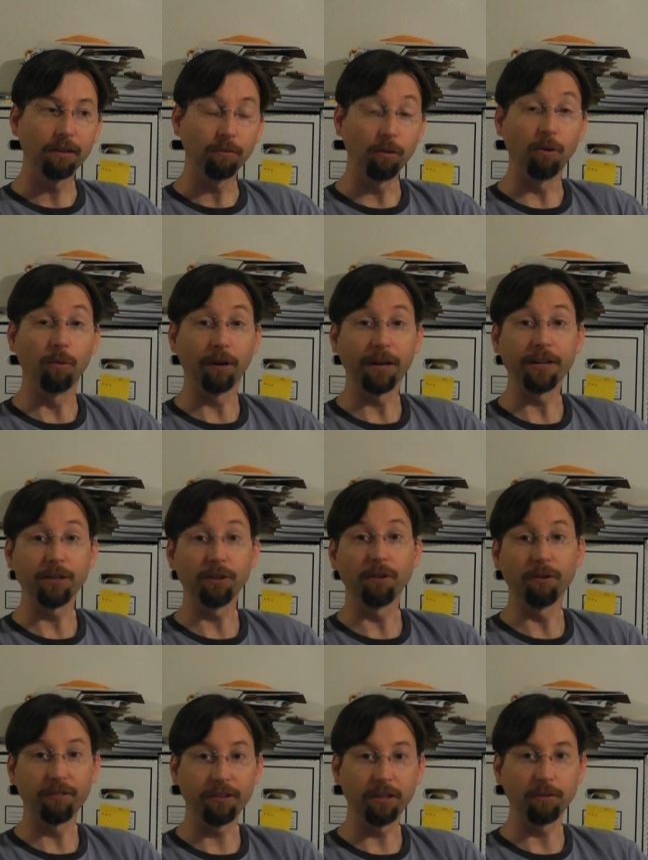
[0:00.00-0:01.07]
Well, we're going to do
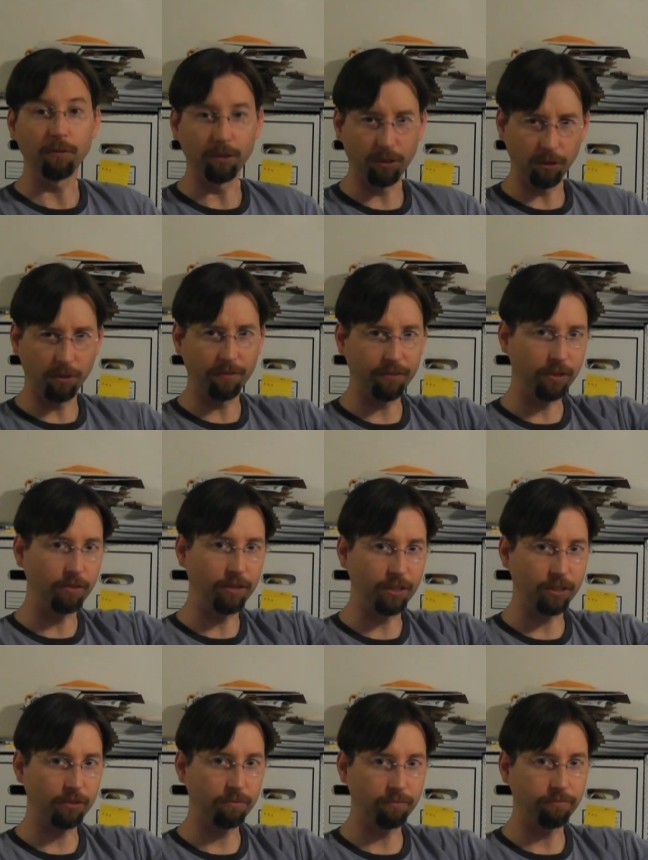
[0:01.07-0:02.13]
a review. We'll do a review
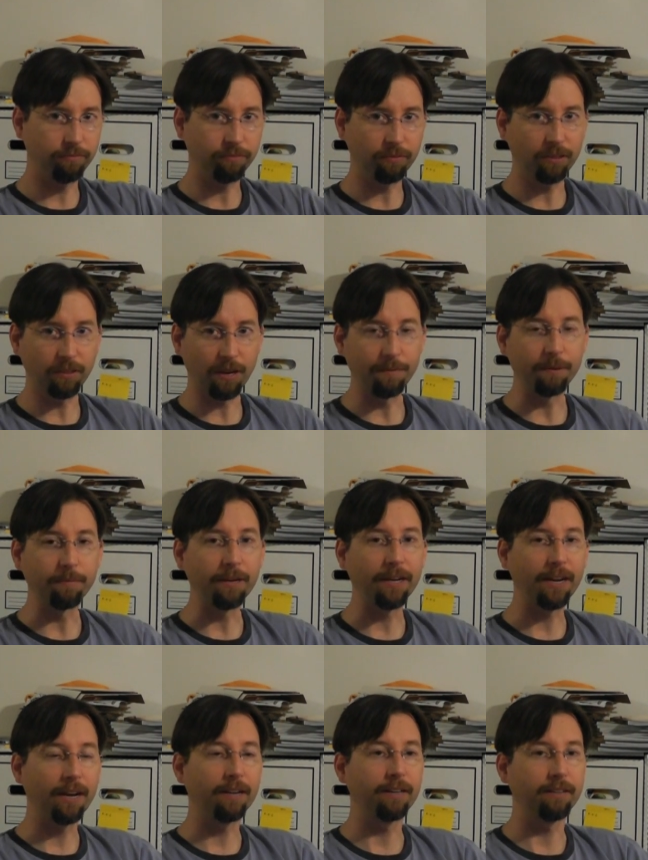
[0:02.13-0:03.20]
this coming
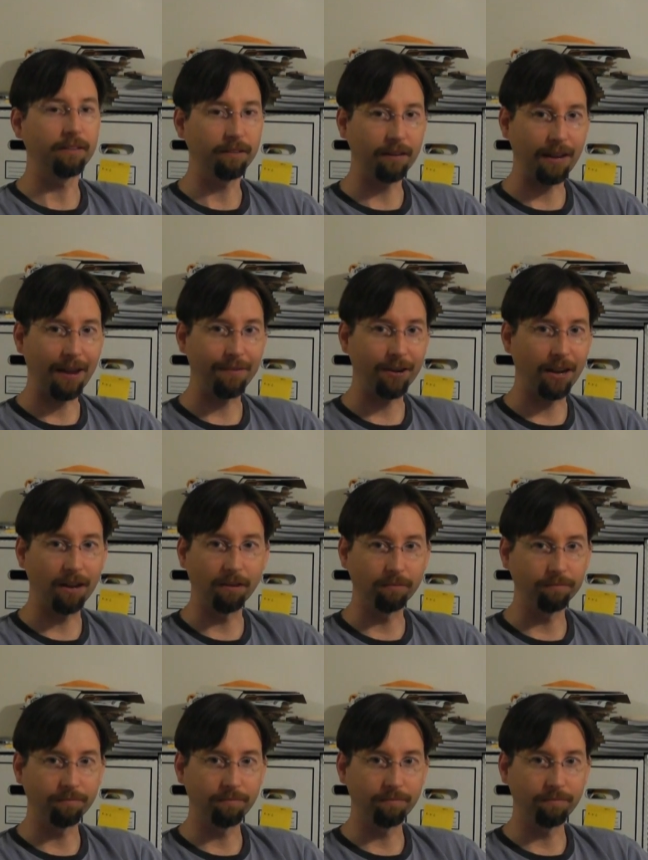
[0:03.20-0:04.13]
weekend and have it out